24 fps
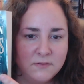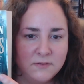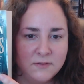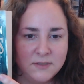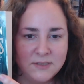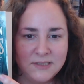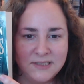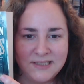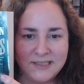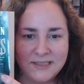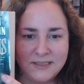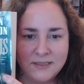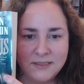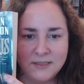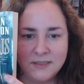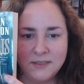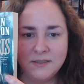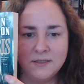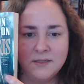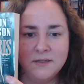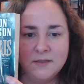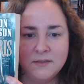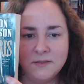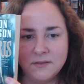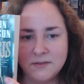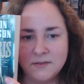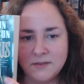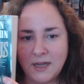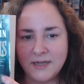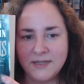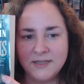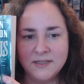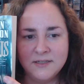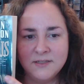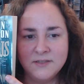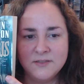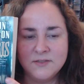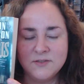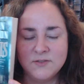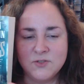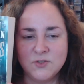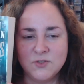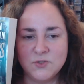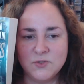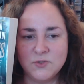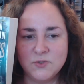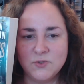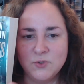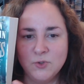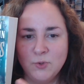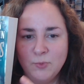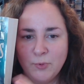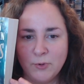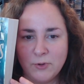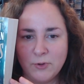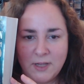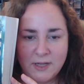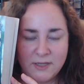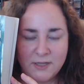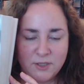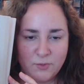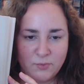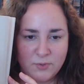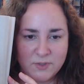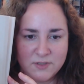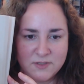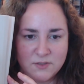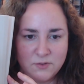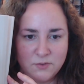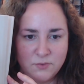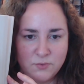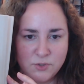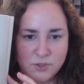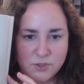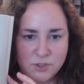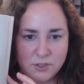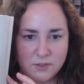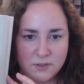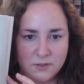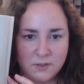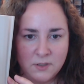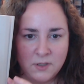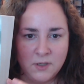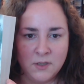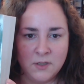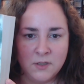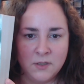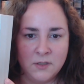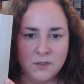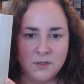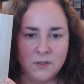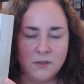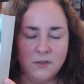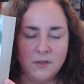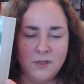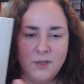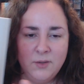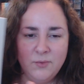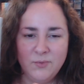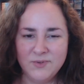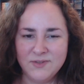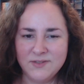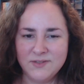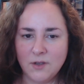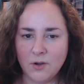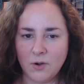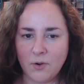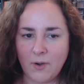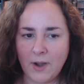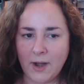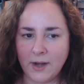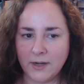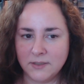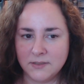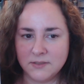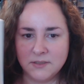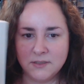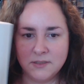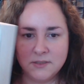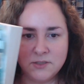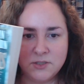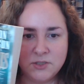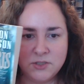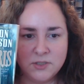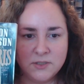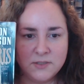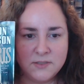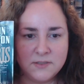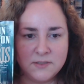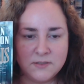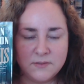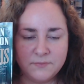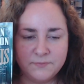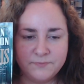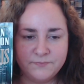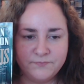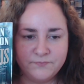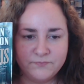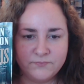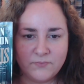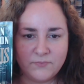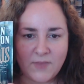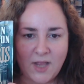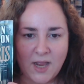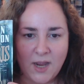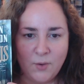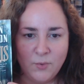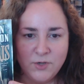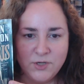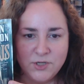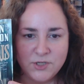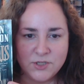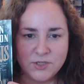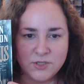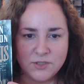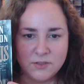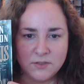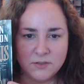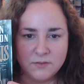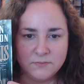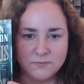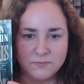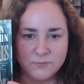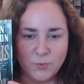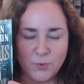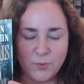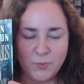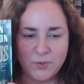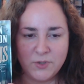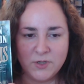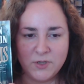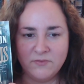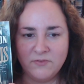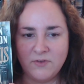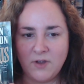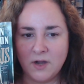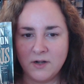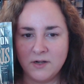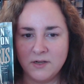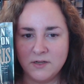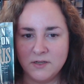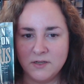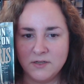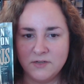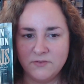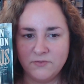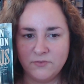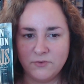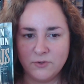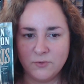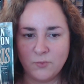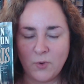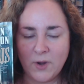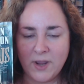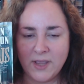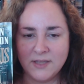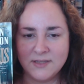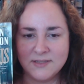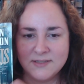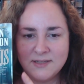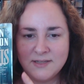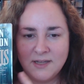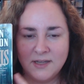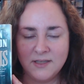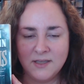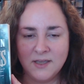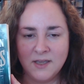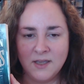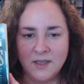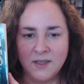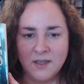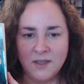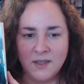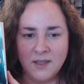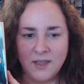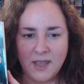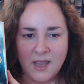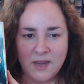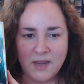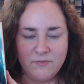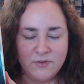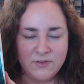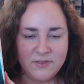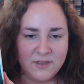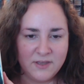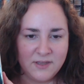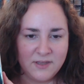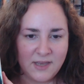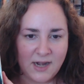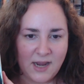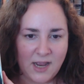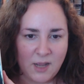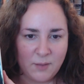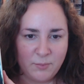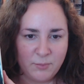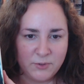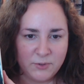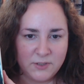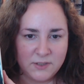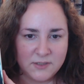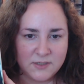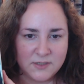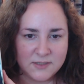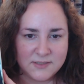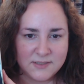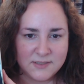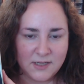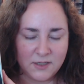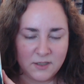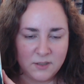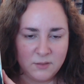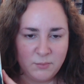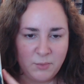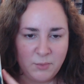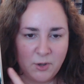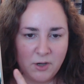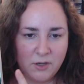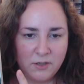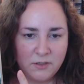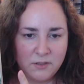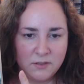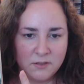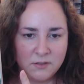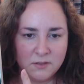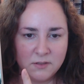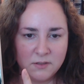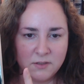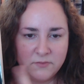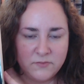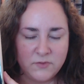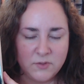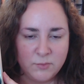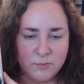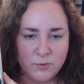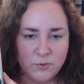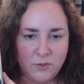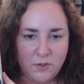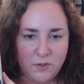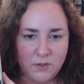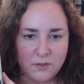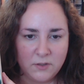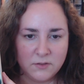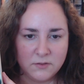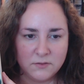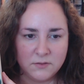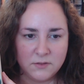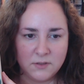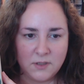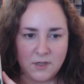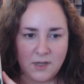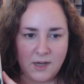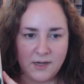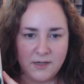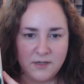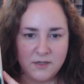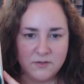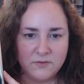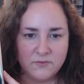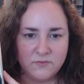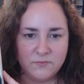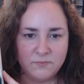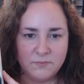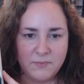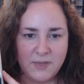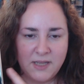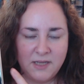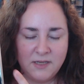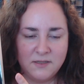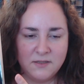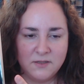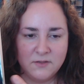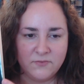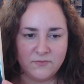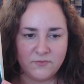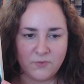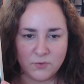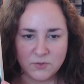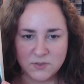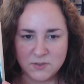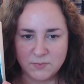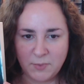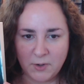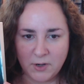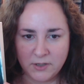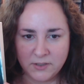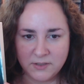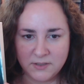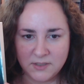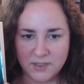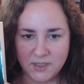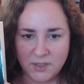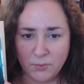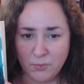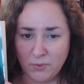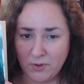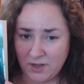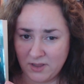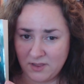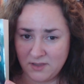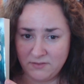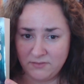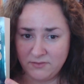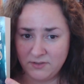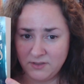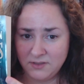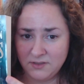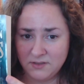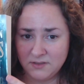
I didn't super like the resolution. It was alright. It's just, I wish we would have gone in a different way. It's like everything that happened in the second part of the book kind of made the first part irrelevant,